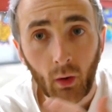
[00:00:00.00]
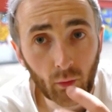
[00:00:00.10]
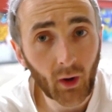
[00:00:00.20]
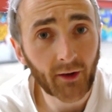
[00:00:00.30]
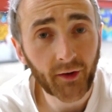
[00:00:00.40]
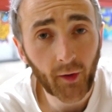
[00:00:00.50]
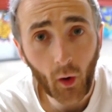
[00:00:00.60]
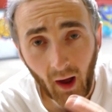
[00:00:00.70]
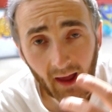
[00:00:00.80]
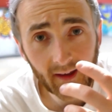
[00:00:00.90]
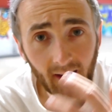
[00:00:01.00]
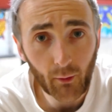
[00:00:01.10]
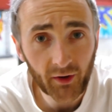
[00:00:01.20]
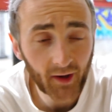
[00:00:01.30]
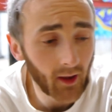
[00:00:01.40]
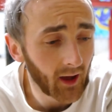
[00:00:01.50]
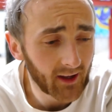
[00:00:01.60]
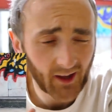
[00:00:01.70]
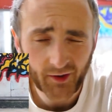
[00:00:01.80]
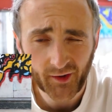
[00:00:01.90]
Rad, so a carousel, I
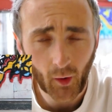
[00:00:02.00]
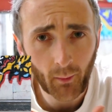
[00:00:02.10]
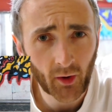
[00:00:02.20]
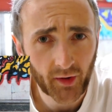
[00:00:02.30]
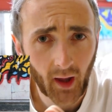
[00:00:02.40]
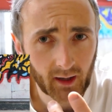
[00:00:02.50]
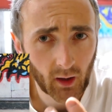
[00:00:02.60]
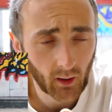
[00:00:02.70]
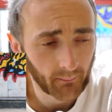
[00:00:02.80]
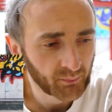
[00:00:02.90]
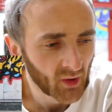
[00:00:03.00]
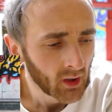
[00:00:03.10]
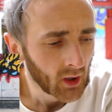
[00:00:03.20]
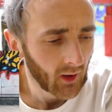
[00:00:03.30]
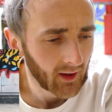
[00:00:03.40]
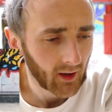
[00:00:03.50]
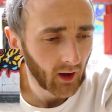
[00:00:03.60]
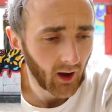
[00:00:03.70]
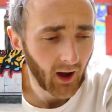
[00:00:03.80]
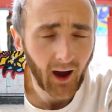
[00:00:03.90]
guess, is almost like a
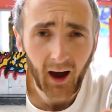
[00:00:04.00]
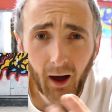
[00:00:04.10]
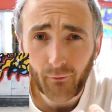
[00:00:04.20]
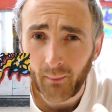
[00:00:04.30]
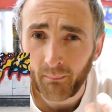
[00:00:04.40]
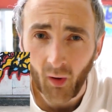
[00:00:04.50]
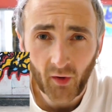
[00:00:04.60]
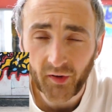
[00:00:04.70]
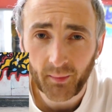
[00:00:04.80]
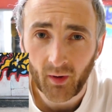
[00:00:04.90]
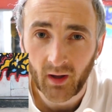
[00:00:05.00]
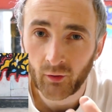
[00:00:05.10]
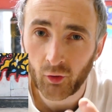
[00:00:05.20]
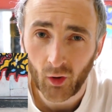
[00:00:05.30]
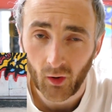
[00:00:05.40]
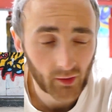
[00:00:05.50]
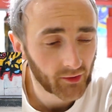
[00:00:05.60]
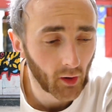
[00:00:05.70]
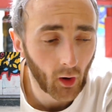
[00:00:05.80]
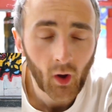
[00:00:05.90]
half impossible in truck.
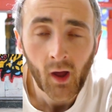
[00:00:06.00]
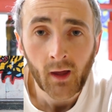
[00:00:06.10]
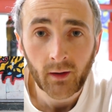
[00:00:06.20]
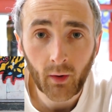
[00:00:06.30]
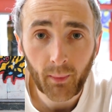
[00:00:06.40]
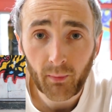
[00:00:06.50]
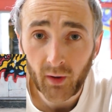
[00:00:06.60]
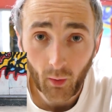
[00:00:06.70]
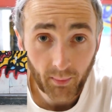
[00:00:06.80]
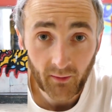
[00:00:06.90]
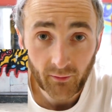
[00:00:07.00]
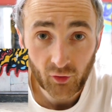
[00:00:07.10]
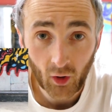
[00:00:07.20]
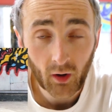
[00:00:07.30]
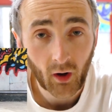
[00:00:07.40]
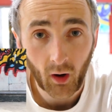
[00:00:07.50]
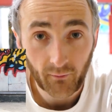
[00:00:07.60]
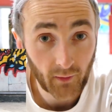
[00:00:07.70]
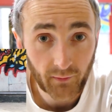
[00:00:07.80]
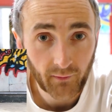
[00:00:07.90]
So you're up in truck or
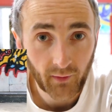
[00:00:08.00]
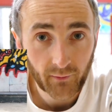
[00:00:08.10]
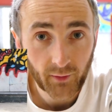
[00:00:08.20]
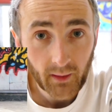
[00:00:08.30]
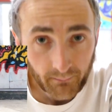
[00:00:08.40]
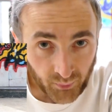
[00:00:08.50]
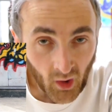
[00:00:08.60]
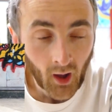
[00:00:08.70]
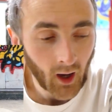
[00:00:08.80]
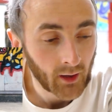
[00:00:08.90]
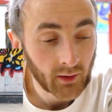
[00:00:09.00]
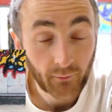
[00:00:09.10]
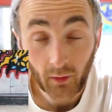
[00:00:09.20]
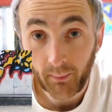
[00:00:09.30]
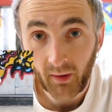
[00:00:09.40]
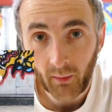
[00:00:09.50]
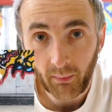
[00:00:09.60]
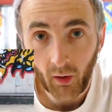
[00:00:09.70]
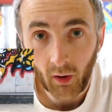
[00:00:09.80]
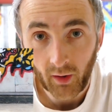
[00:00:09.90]
50-50, and you're flipping the
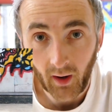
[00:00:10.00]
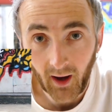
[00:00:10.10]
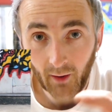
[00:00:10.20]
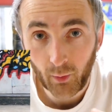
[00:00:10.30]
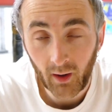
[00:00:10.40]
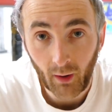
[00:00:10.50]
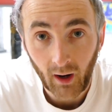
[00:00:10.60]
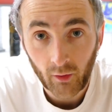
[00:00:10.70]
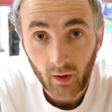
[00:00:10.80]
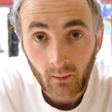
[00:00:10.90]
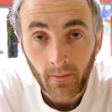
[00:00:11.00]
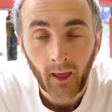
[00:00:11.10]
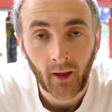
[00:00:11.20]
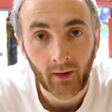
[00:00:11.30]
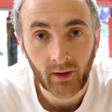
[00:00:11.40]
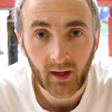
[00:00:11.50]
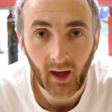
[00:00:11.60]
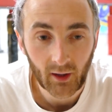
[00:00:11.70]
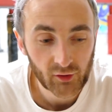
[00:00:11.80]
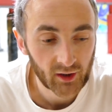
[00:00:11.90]
board halfway around, and then you're
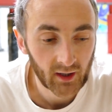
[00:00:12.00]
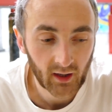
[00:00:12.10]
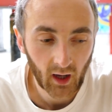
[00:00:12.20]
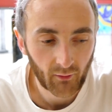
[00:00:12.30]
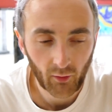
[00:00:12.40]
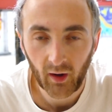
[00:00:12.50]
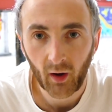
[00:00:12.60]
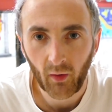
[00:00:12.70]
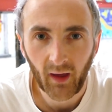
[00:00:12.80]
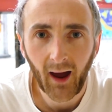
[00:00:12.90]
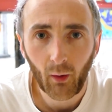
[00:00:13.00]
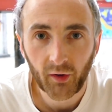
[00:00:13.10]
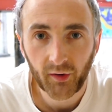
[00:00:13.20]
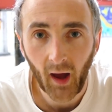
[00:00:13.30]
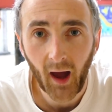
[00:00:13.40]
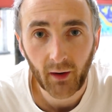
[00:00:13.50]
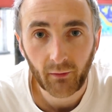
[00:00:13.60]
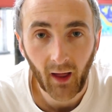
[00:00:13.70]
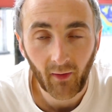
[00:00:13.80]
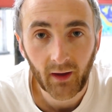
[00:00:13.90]
catching it kind of on the outside
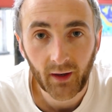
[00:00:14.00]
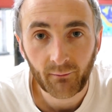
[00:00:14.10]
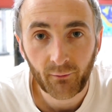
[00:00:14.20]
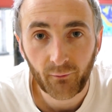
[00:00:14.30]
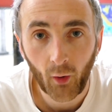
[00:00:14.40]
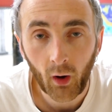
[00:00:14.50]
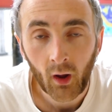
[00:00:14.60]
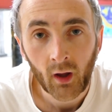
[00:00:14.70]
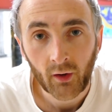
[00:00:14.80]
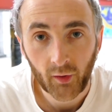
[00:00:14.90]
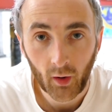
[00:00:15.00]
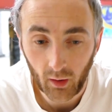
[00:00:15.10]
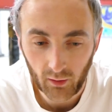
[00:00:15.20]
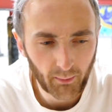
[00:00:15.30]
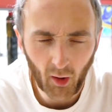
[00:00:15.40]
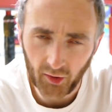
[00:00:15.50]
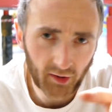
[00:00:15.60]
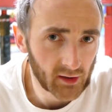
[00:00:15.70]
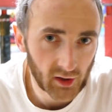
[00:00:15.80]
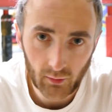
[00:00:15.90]
of that leading foot. So the board
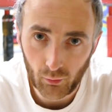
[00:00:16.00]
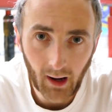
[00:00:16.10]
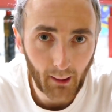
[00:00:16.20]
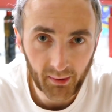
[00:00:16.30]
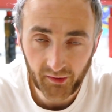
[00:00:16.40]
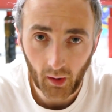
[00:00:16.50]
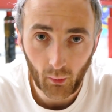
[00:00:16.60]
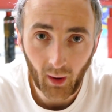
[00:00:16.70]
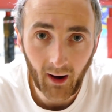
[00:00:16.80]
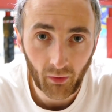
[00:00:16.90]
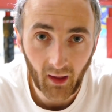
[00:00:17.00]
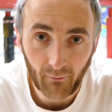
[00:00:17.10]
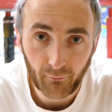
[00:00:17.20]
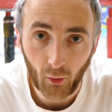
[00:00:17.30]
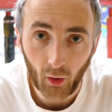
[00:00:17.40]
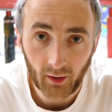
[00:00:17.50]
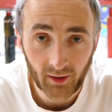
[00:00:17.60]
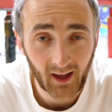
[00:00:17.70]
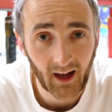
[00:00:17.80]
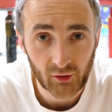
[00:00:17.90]
essentially wraps around that foot, and
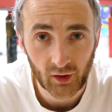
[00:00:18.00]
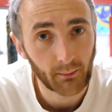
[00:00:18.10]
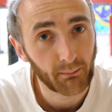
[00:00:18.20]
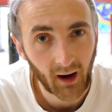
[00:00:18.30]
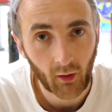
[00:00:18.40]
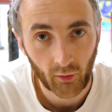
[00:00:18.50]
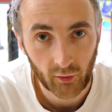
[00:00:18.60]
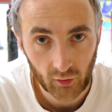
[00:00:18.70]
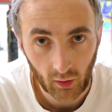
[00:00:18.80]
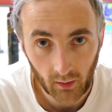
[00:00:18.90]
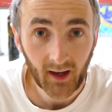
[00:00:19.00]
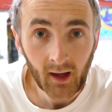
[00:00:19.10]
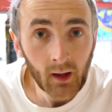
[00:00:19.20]
you're catching it back on the truck.